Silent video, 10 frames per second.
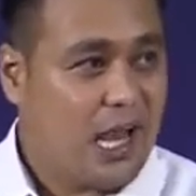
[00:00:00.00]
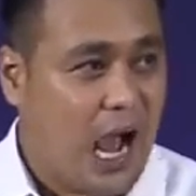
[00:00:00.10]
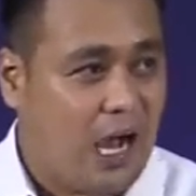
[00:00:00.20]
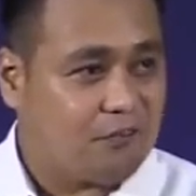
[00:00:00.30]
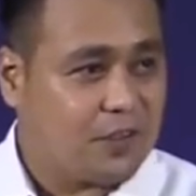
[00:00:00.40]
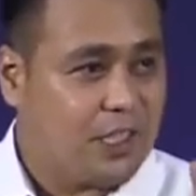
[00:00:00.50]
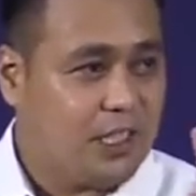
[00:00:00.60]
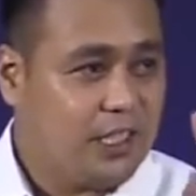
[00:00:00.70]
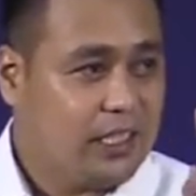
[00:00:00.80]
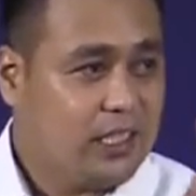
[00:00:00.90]

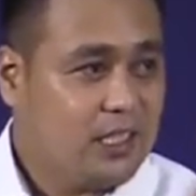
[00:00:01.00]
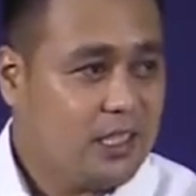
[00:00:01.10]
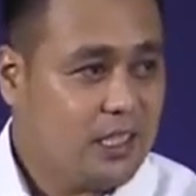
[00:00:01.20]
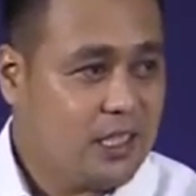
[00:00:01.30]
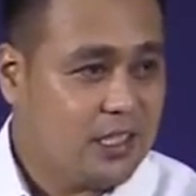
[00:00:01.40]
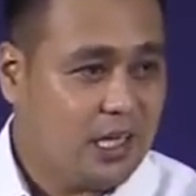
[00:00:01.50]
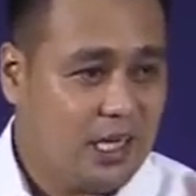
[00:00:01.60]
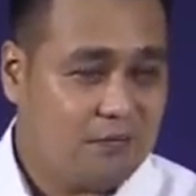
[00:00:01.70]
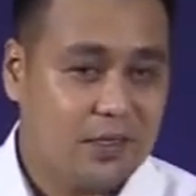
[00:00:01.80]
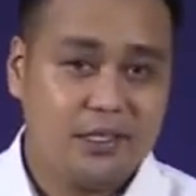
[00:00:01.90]
after he
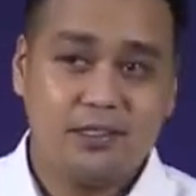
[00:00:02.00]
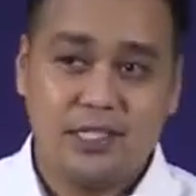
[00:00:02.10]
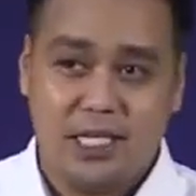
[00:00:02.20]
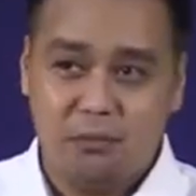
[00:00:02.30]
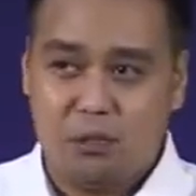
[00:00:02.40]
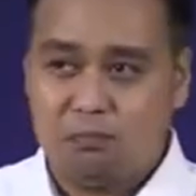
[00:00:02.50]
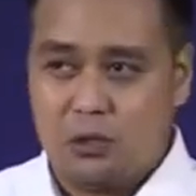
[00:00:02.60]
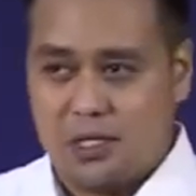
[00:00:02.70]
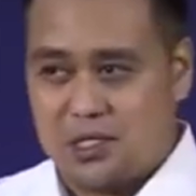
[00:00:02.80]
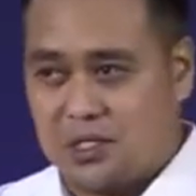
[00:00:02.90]
delivered the demon
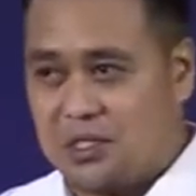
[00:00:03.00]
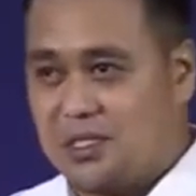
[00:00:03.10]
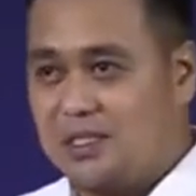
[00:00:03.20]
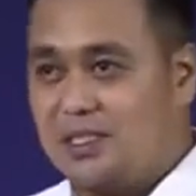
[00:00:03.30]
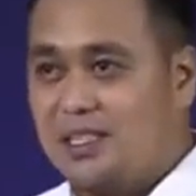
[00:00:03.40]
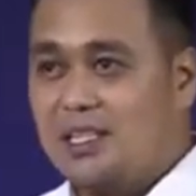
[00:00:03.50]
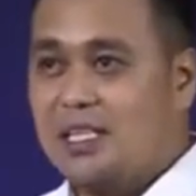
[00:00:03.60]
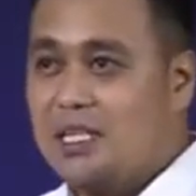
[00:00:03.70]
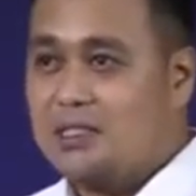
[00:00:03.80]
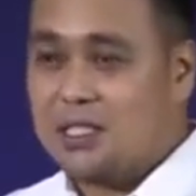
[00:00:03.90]
possessed,
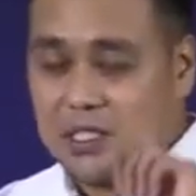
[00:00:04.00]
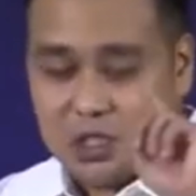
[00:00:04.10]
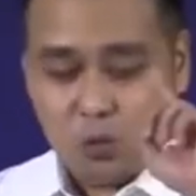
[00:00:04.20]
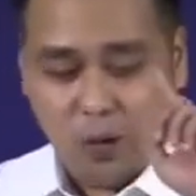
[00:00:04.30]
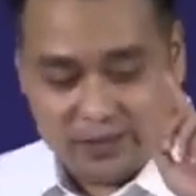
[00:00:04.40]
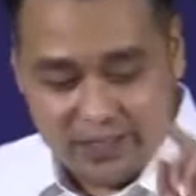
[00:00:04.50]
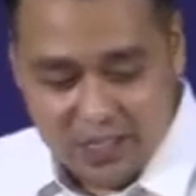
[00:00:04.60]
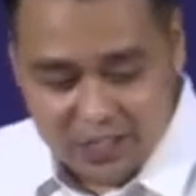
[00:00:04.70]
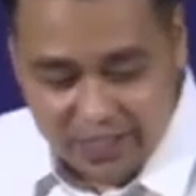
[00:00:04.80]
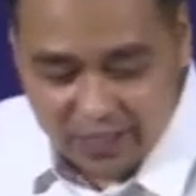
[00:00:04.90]
this is what
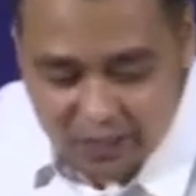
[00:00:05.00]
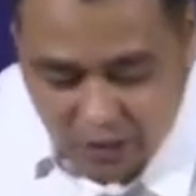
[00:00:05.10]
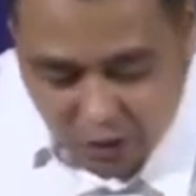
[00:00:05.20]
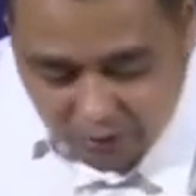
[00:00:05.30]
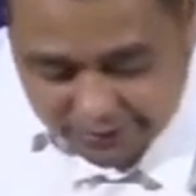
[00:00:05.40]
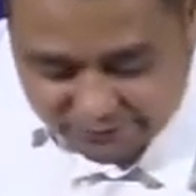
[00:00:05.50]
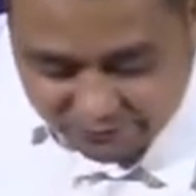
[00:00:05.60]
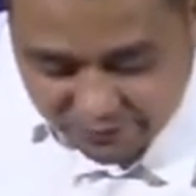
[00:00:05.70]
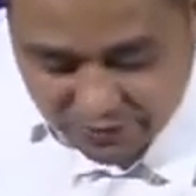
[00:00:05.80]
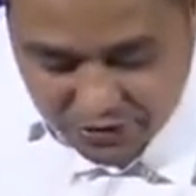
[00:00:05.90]
they said. Look at
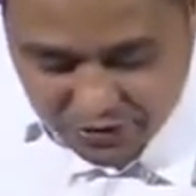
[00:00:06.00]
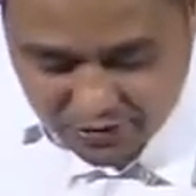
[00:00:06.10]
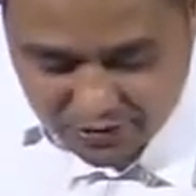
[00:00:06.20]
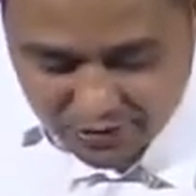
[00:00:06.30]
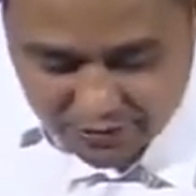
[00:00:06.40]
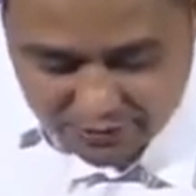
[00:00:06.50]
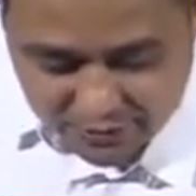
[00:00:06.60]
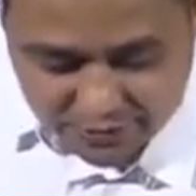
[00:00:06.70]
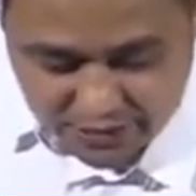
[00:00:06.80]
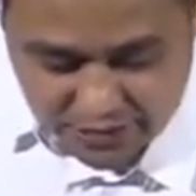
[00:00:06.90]
verse
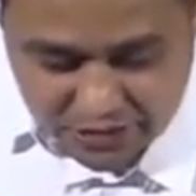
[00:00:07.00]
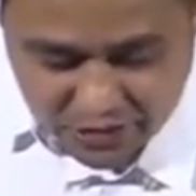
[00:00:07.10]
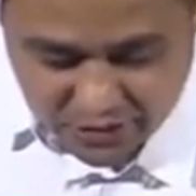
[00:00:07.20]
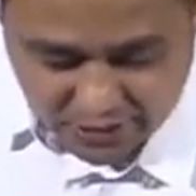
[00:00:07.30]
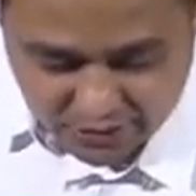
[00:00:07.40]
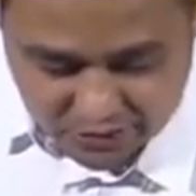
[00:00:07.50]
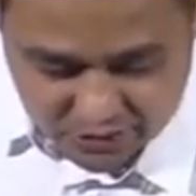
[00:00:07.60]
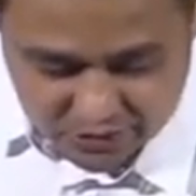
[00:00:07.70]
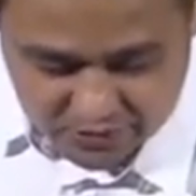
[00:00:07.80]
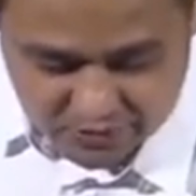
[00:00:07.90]

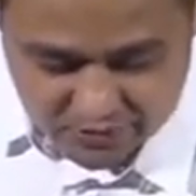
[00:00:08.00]
36.